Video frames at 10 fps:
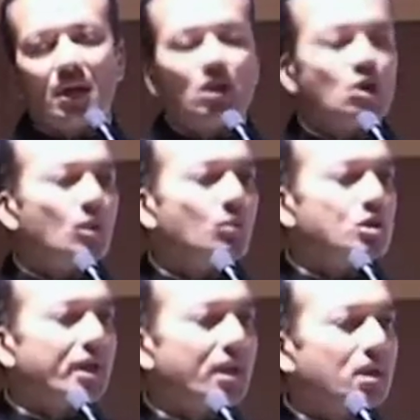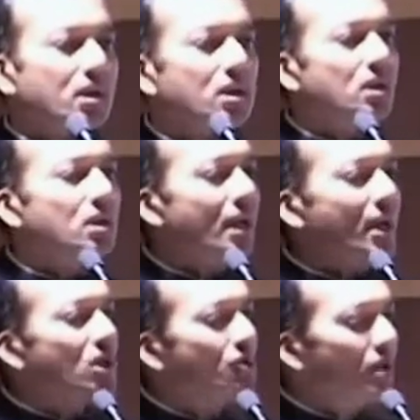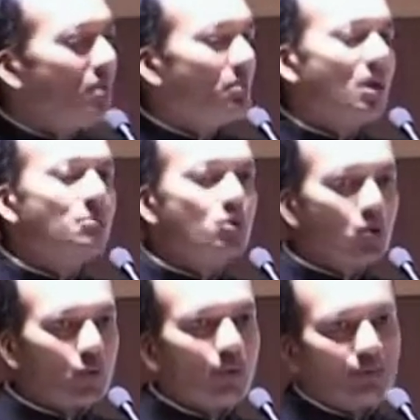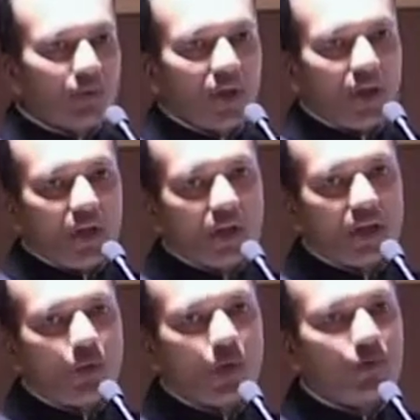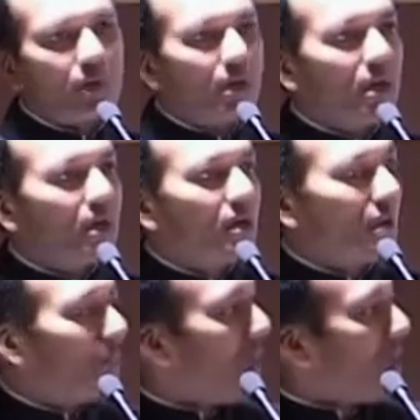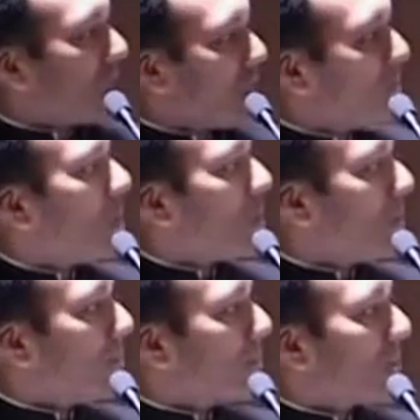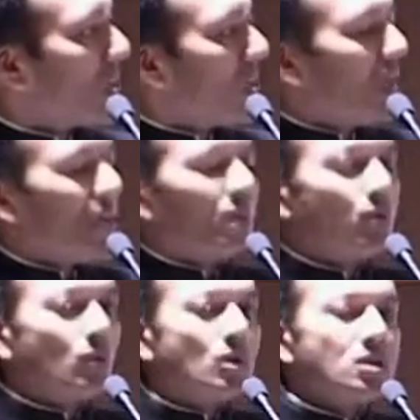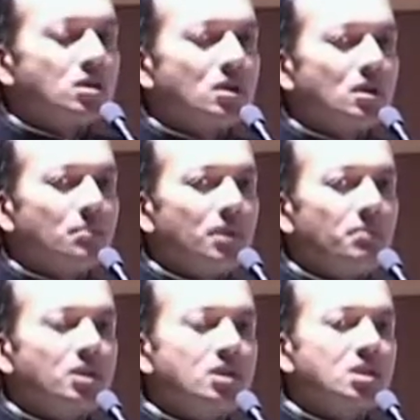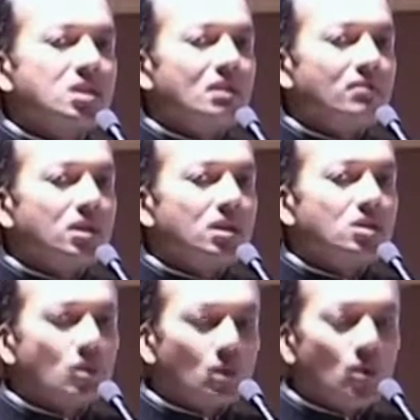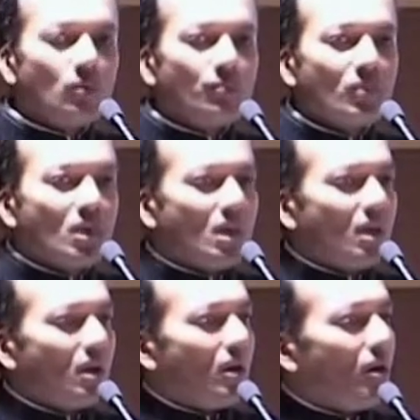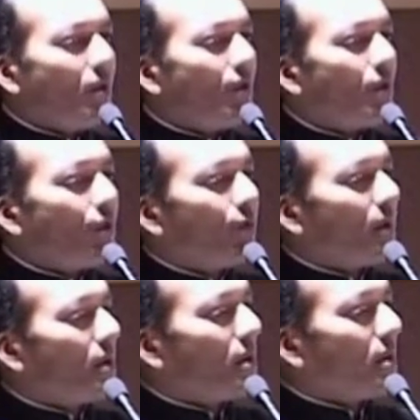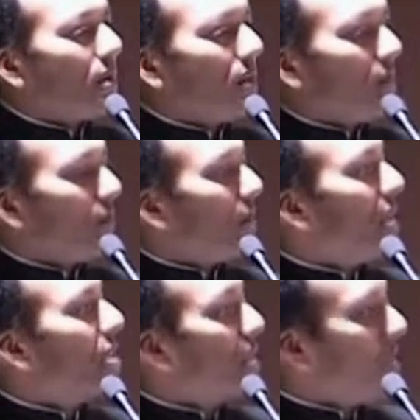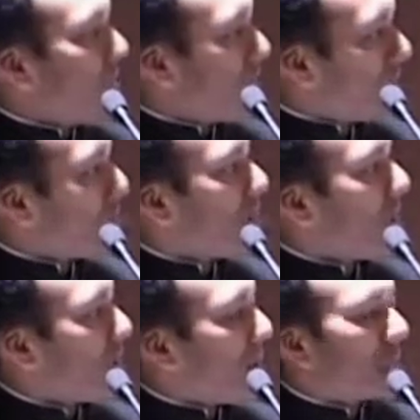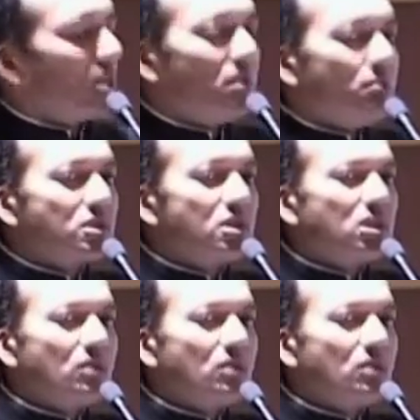It's almost like a, like a dream come true that what we are embarking upon. It was uh, maybe six, seven years ago one of our uh, very senior leaders from my party, Mr.